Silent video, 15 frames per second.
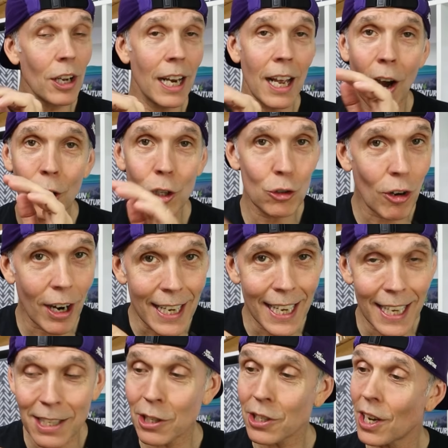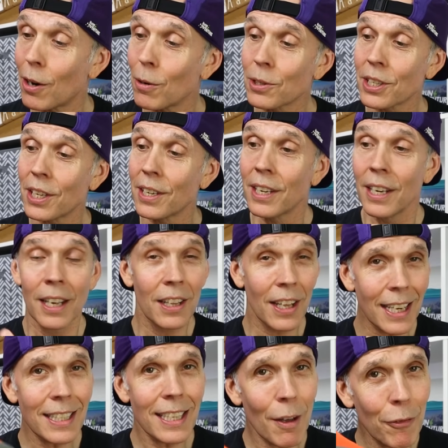really are great insoles and
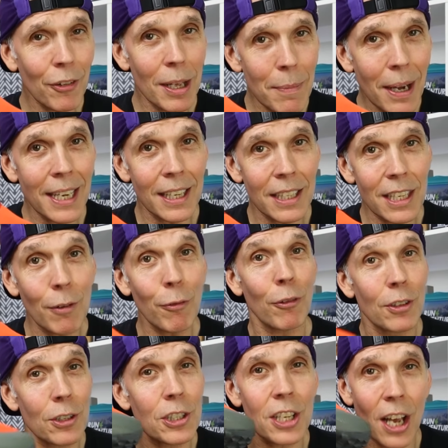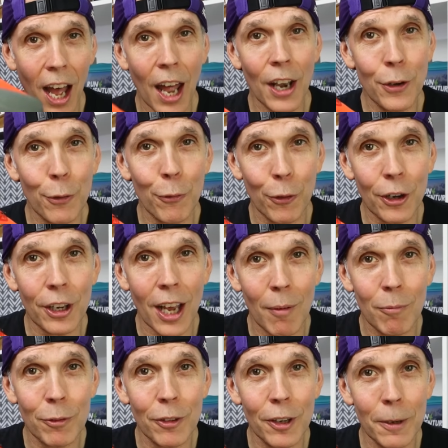they definitely make a difference to underfoot
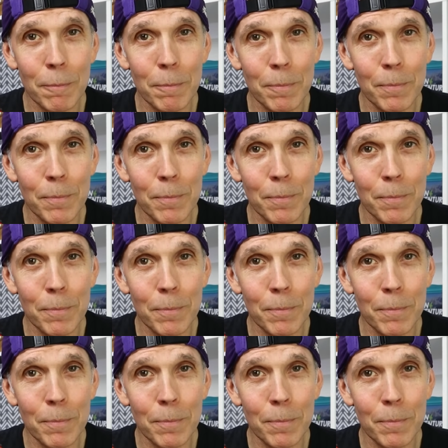comfort.